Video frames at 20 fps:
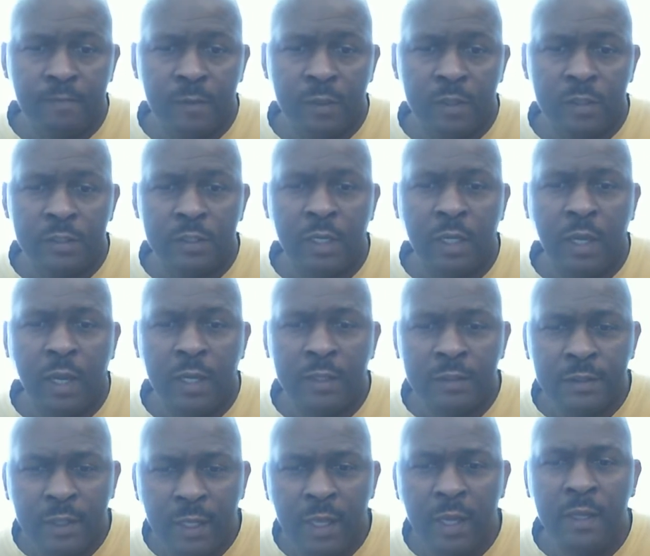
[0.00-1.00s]
he said,
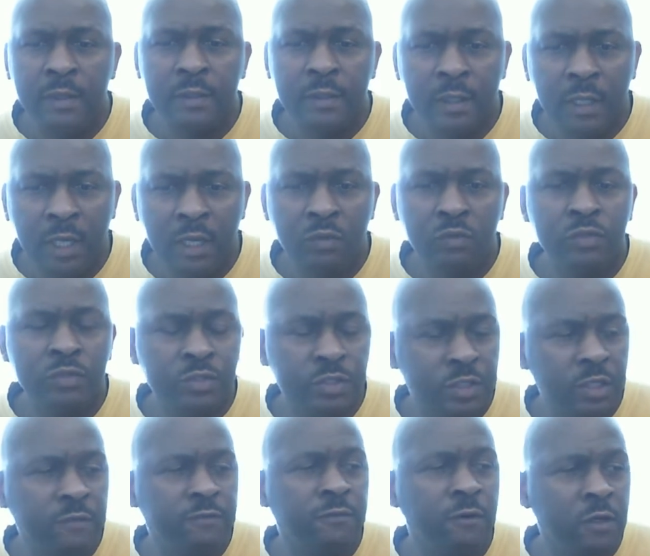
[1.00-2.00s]
and then they will
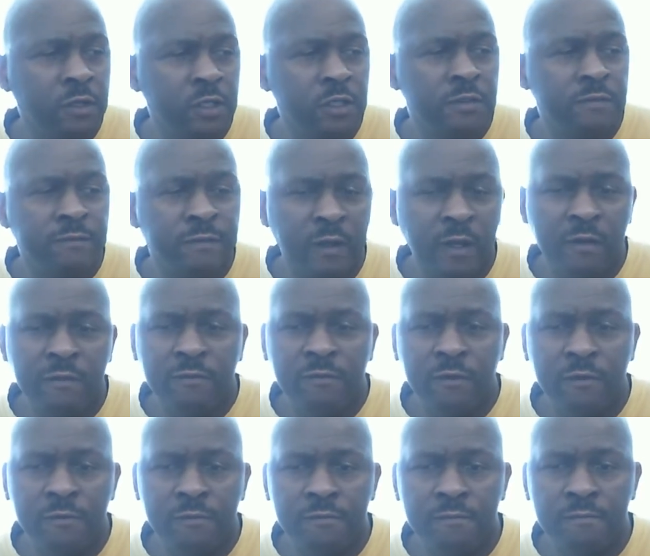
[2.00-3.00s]
seek for his
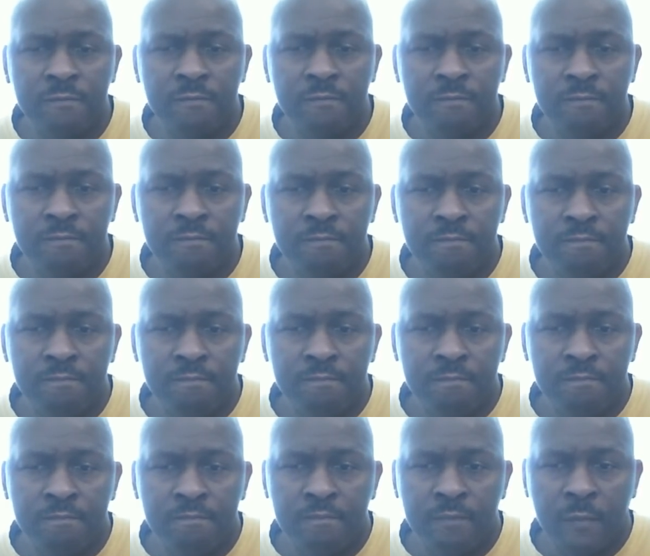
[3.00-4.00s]
favor.
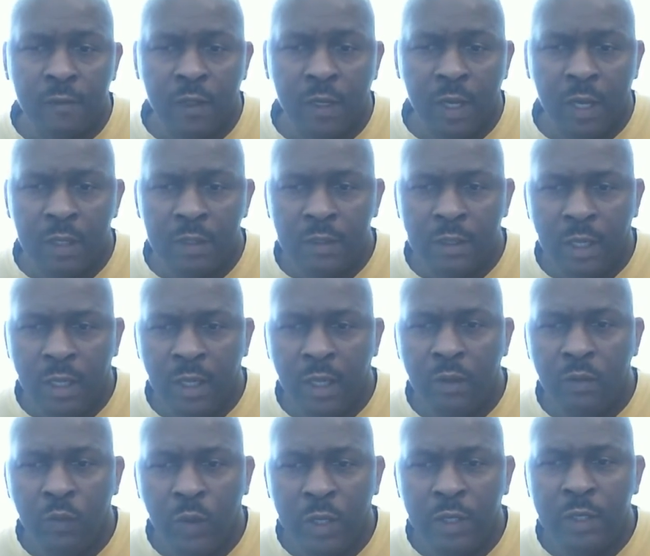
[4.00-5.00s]
And they,
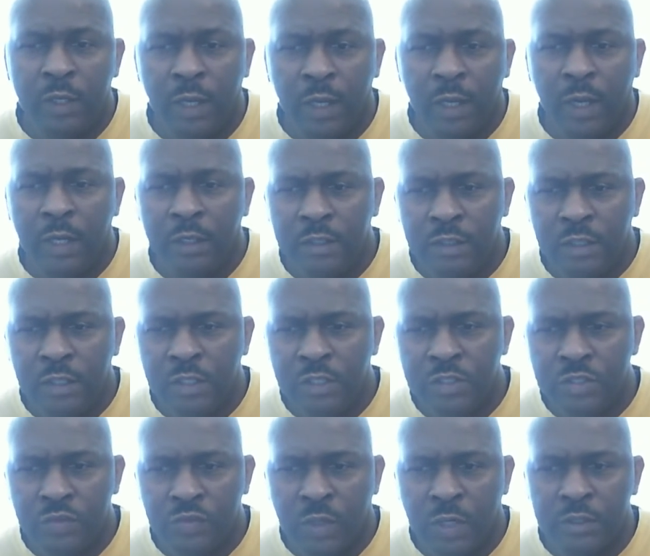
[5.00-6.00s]
when they are in
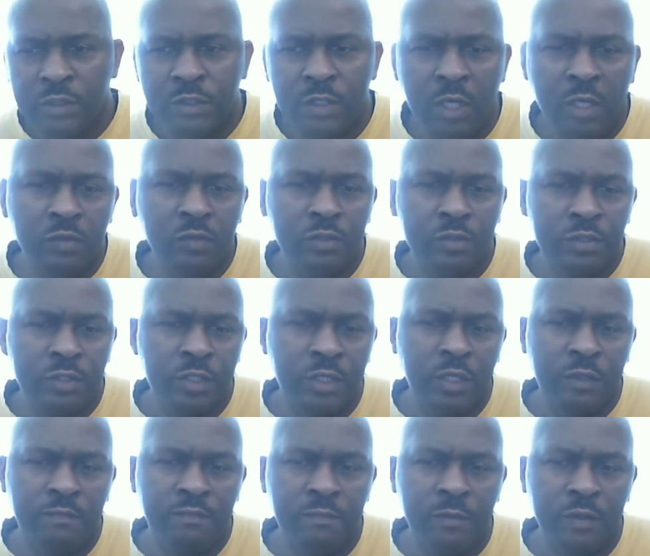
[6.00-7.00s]
distress, they will
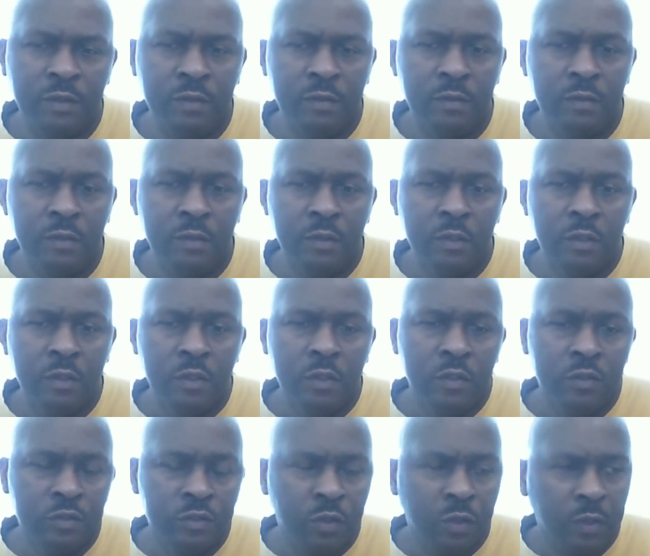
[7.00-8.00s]
seek me.
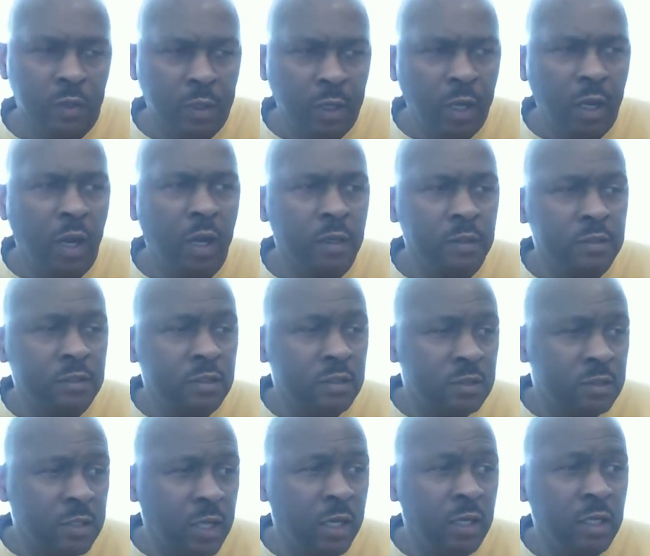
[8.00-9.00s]
So God
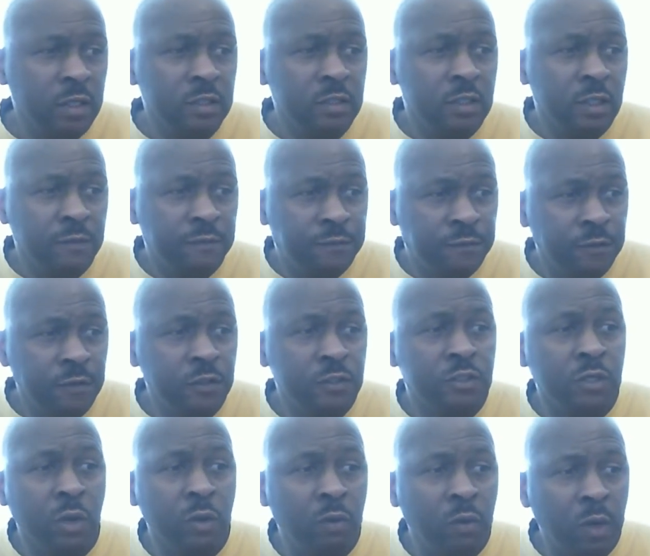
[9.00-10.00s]
telling the
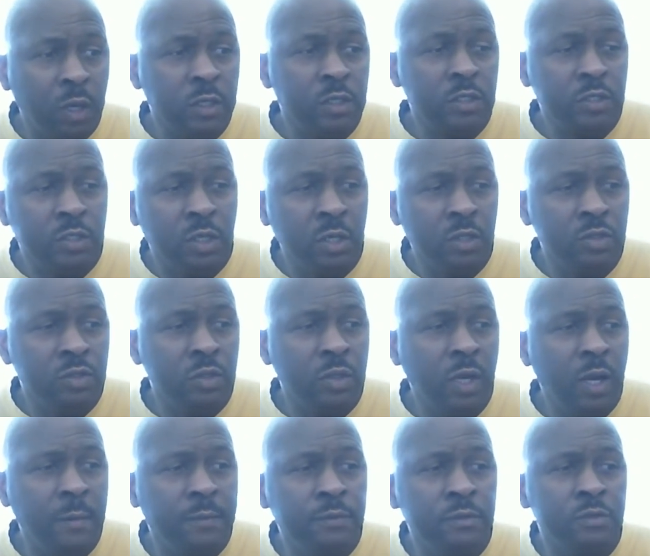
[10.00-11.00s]
future what is going to
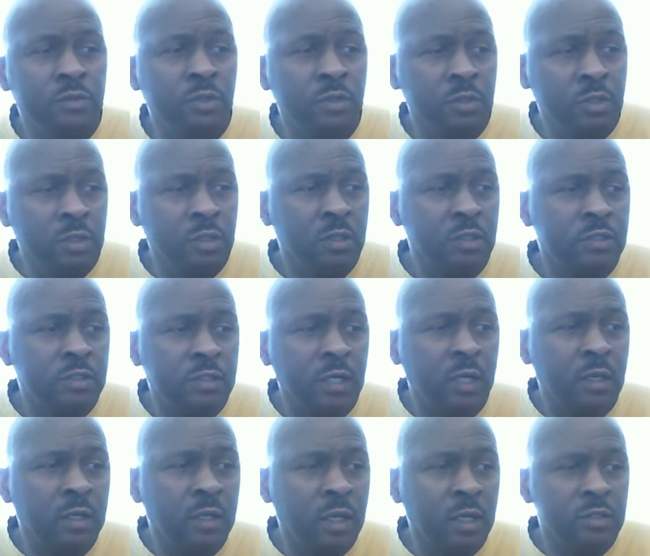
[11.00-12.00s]
happen to the
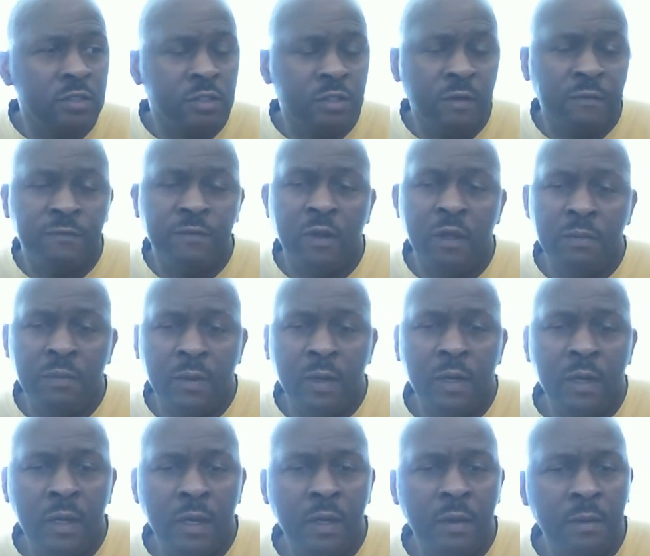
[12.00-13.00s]
descendants of
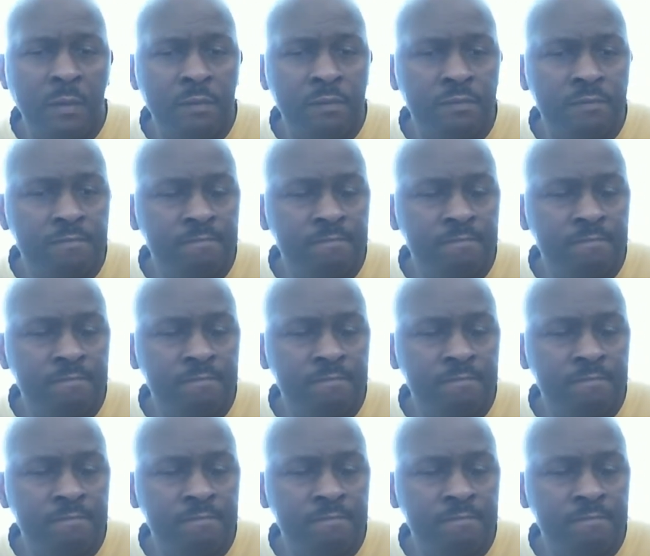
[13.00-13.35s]
Abraham.